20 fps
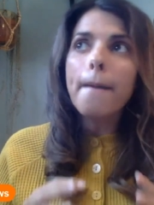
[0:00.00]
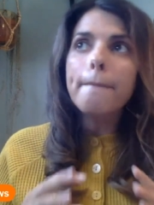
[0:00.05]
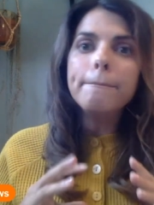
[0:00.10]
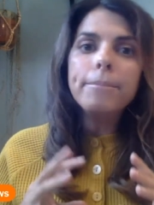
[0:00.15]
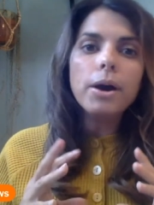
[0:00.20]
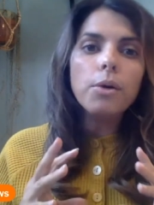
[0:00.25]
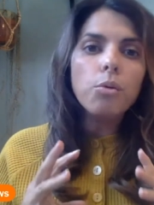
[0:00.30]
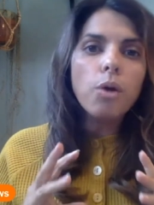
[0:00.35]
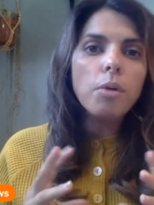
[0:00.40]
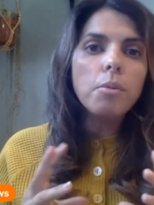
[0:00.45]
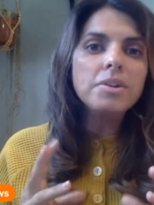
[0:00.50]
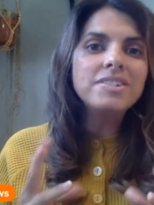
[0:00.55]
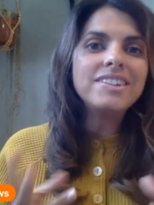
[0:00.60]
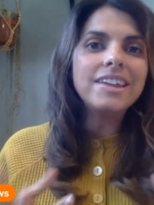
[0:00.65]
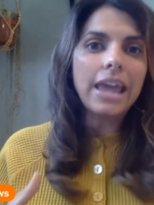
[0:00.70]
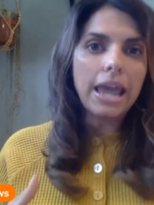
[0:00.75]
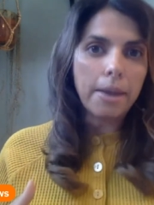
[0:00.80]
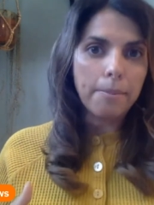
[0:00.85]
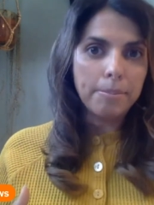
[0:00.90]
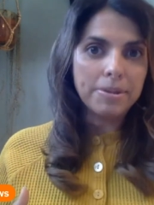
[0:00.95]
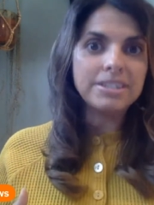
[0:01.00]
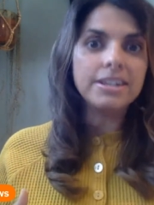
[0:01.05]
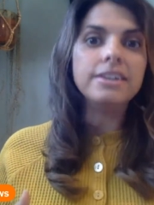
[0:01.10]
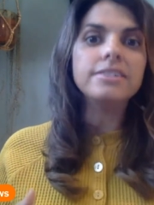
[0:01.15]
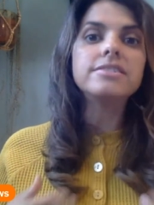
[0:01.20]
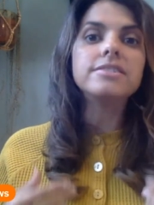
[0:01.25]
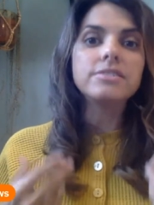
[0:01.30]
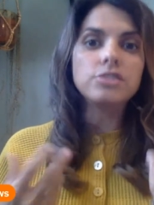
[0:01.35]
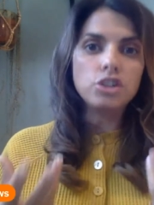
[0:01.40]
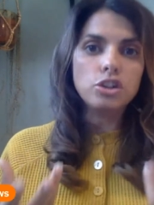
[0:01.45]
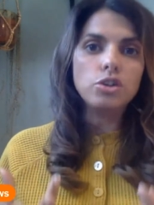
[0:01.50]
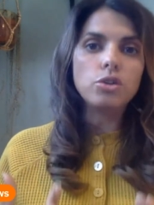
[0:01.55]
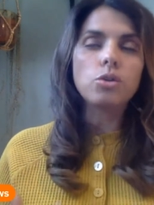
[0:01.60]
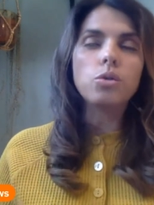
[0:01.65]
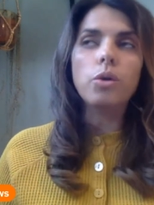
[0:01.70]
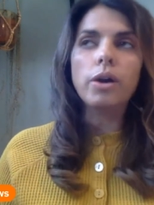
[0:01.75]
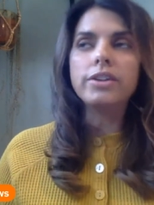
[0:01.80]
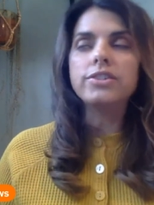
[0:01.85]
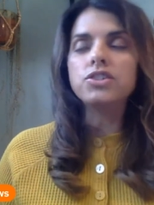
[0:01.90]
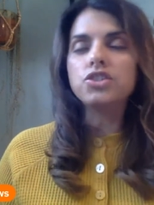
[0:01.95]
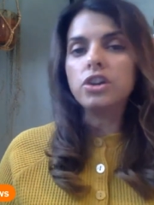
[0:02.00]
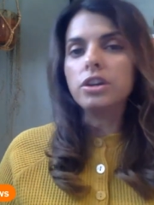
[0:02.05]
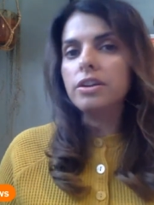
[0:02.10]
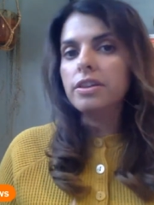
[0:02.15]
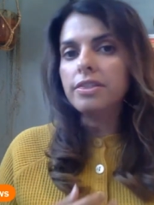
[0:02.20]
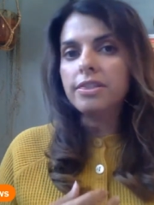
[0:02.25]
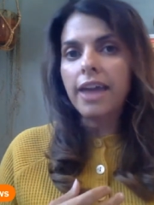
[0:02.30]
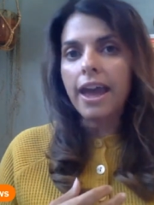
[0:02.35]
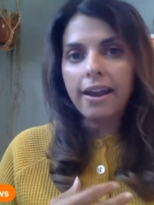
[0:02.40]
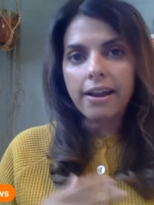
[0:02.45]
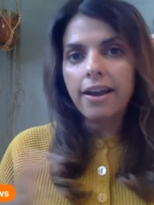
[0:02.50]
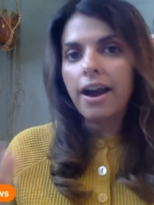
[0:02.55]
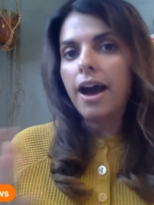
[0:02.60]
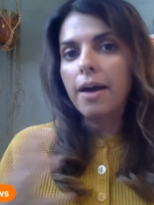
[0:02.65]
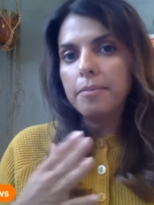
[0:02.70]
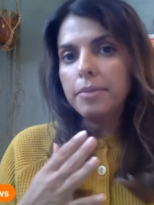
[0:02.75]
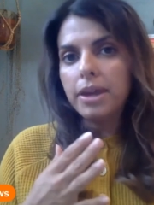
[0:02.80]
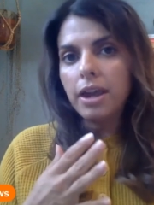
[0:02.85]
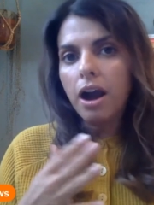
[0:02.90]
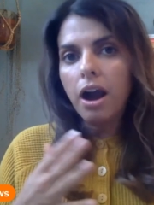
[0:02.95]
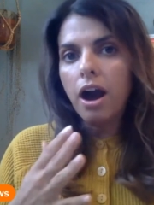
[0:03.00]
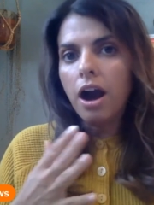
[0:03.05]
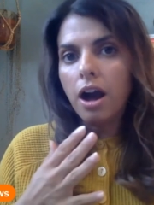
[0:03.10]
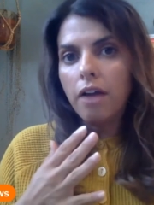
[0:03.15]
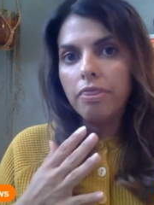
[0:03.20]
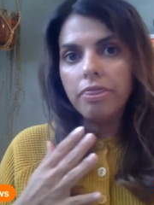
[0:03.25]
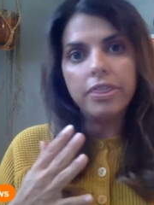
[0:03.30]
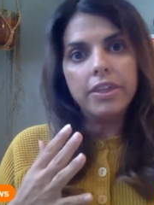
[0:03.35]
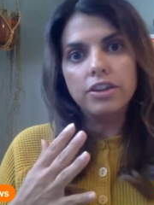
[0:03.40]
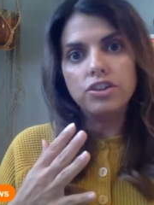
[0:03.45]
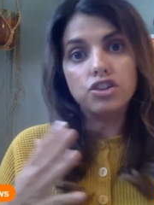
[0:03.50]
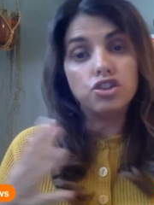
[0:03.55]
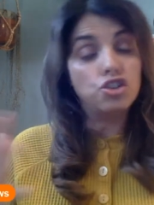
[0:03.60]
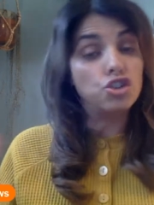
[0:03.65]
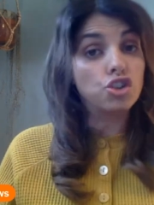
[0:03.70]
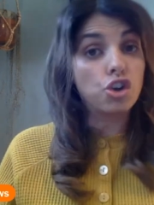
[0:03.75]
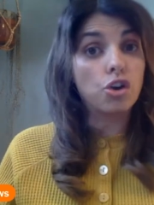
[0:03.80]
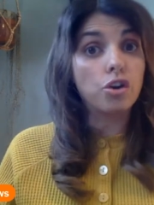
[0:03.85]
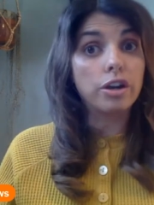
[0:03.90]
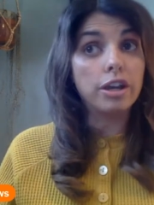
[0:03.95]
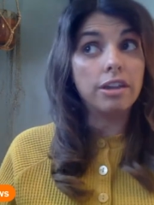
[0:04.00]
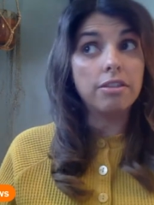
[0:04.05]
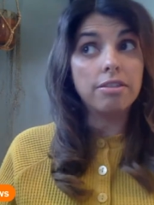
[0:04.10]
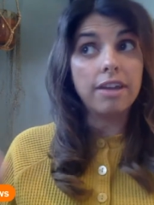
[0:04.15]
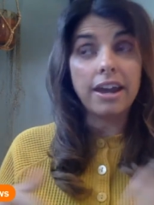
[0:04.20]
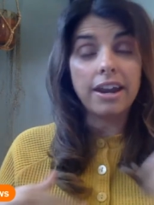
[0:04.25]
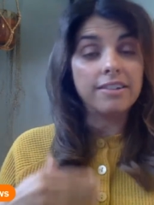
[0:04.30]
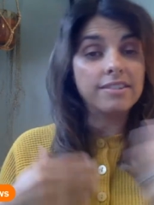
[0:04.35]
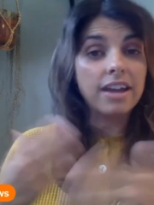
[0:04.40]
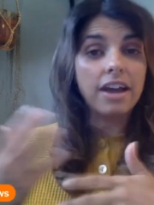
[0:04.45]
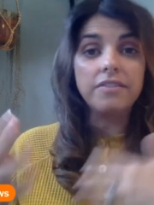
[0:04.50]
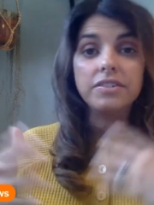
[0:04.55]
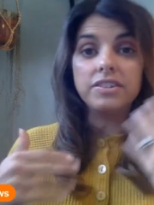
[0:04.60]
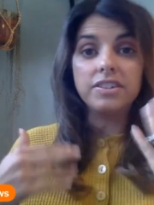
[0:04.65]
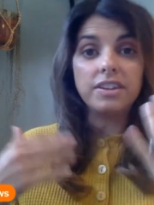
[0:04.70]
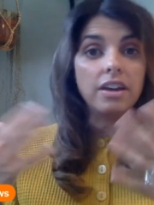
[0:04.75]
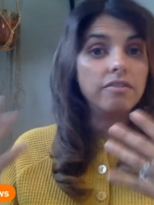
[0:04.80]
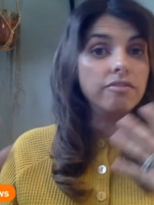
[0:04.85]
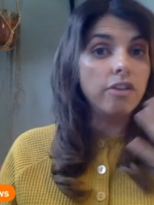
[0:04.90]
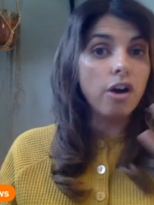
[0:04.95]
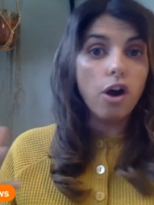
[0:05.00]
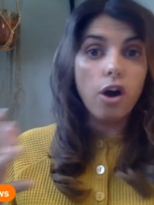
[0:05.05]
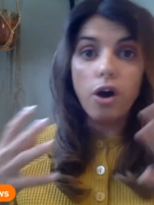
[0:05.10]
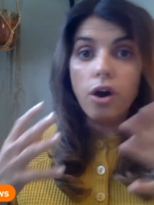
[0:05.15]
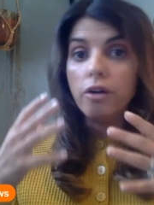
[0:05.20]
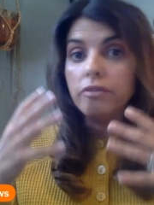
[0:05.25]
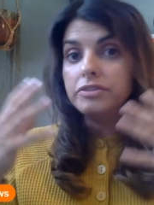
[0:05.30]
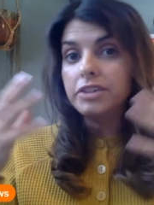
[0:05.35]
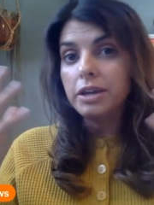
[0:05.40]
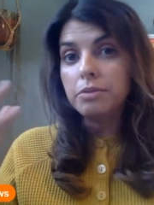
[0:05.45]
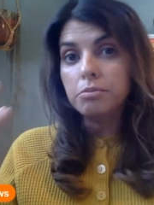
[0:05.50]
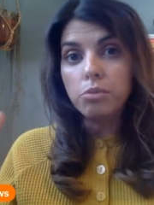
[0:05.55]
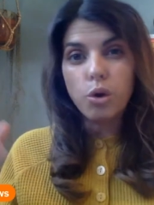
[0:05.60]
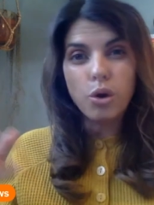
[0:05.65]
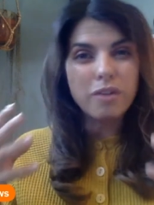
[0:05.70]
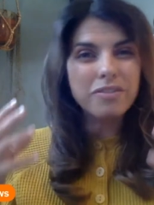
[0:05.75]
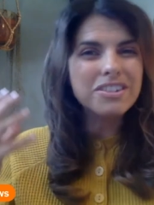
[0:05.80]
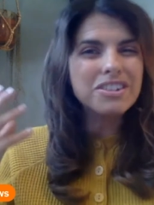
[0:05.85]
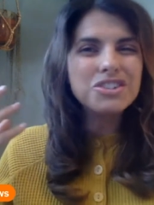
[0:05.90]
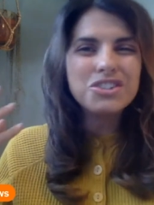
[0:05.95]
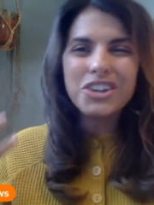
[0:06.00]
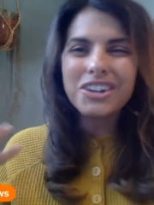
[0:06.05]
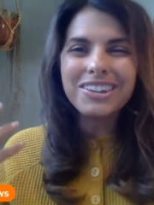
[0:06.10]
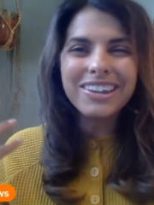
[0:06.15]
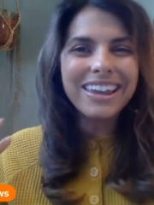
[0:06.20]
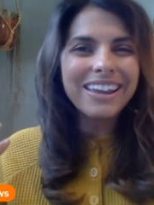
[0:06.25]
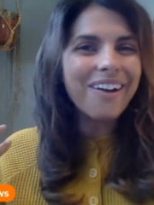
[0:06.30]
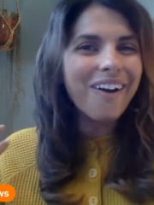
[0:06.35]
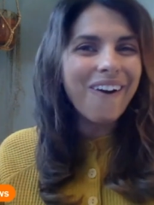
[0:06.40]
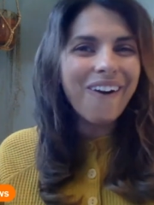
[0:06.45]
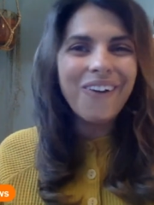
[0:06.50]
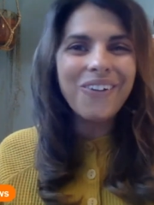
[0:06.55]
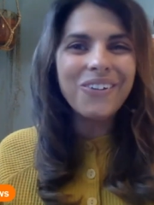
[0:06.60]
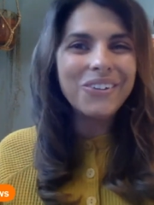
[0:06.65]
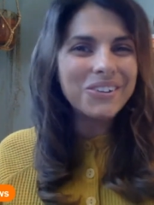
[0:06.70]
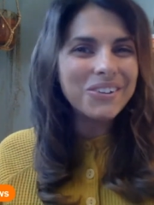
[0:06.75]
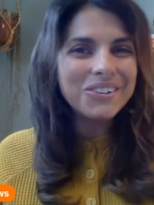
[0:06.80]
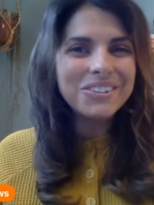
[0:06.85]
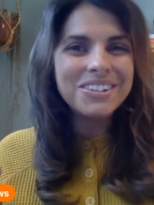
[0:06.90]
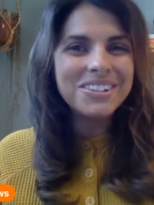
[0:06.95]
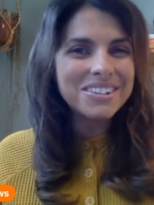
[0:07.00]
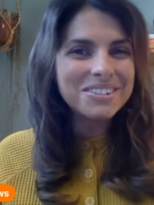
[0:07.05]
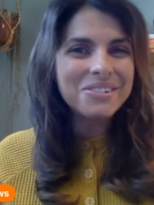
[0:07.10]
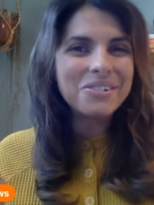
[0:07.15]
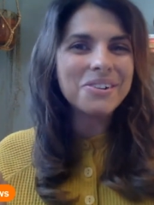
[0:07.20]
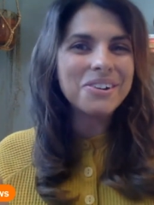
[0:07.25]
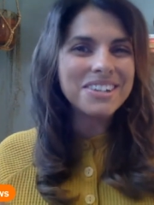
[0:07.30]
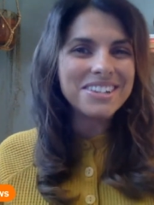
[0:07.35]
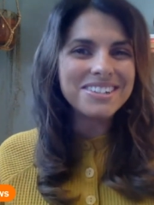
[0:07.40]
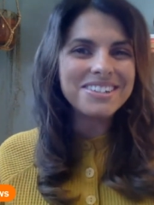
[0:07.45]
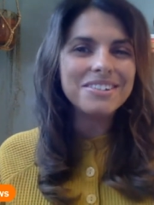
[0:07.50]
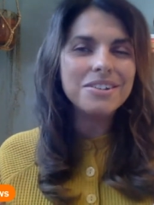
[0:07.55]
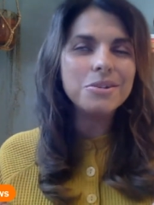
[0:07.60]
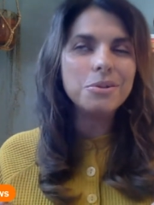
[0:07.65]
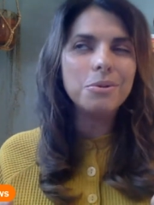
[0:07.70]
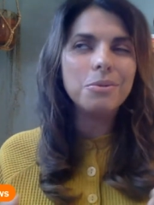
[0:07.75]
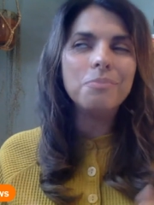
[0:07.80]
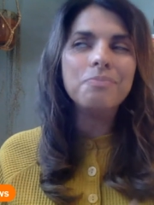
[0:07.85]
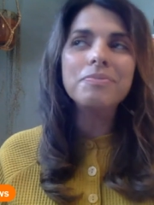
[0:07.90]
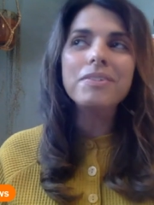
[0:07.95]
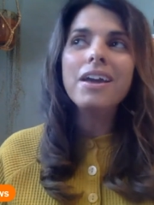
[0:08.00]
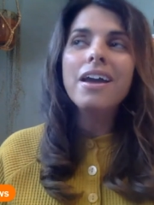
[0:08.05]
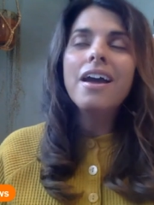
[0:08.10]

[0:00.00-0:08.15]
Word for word: But what was the impetus to your question that got me on this journey that has obviously evolved and morphed just like all good stories do?